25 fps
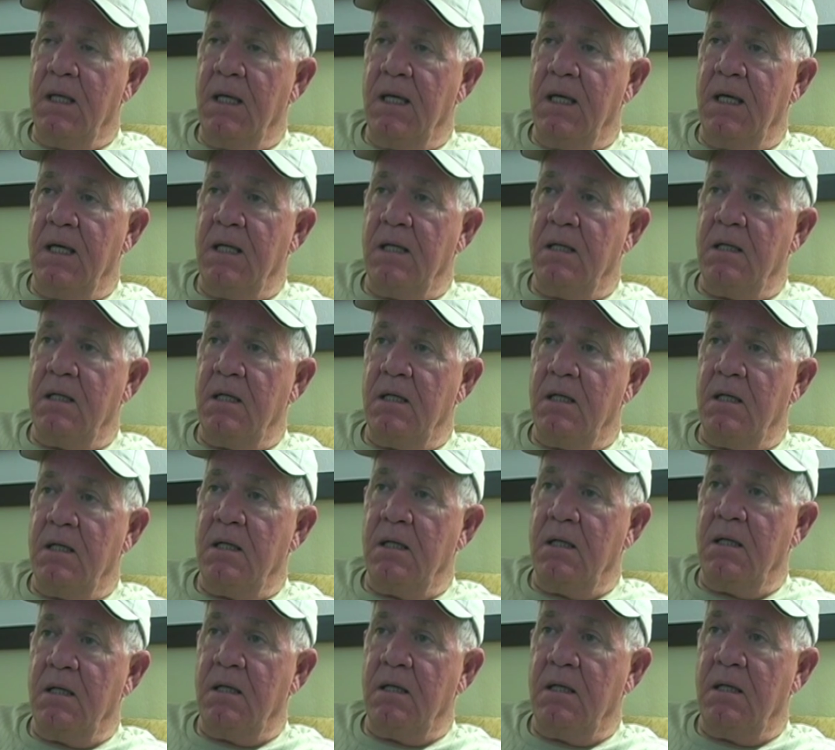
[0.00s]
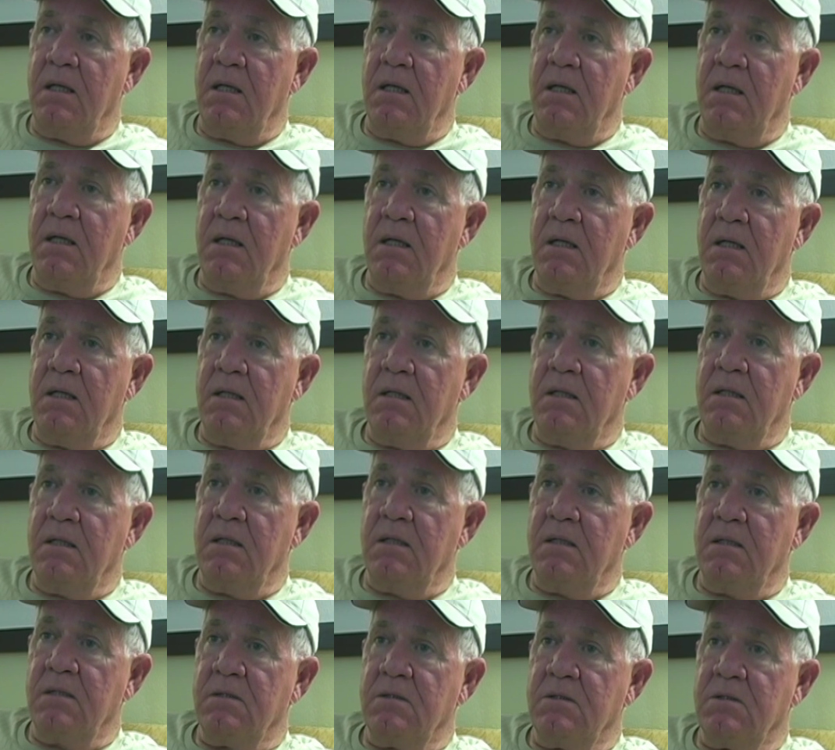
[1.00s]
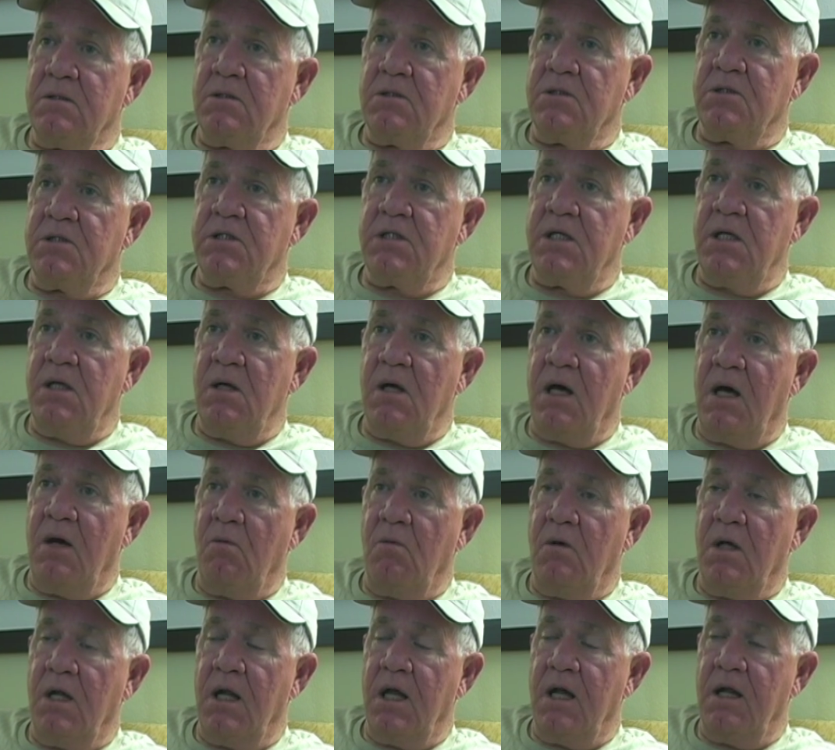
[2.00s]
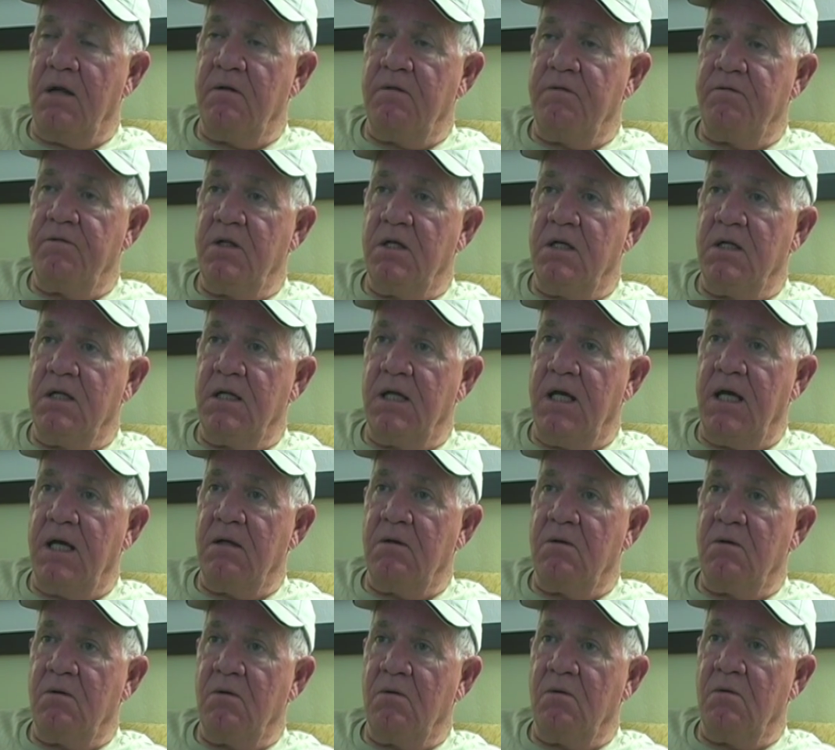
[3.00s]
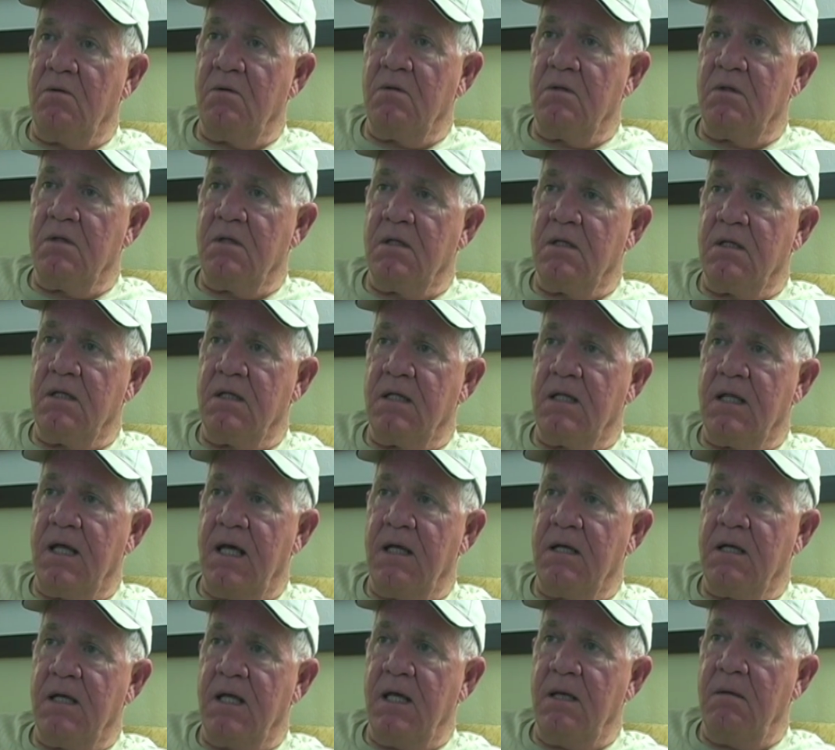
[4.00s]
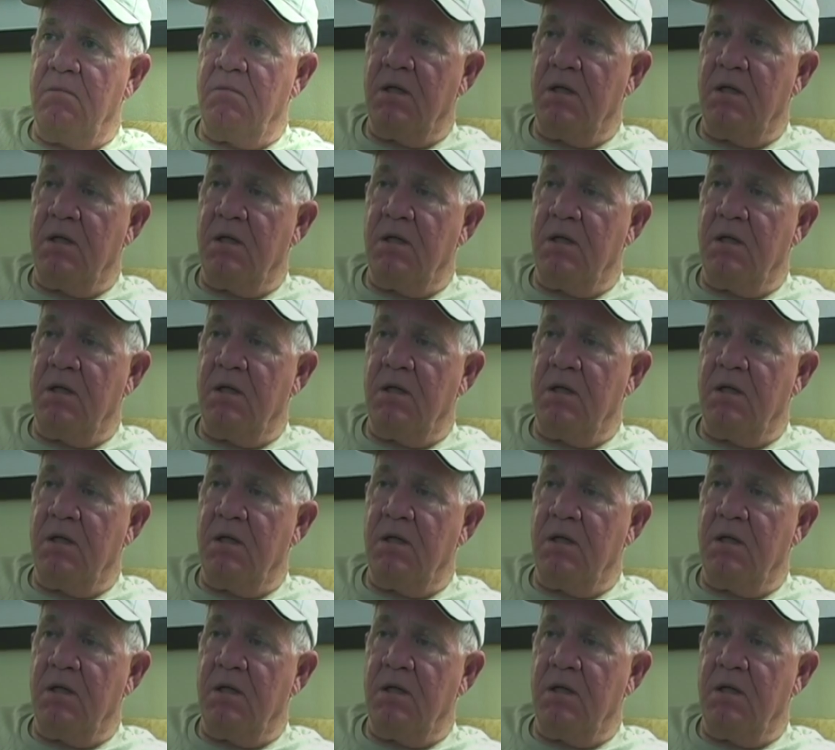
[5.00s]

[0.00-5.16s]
and to see how well I'd have done that day.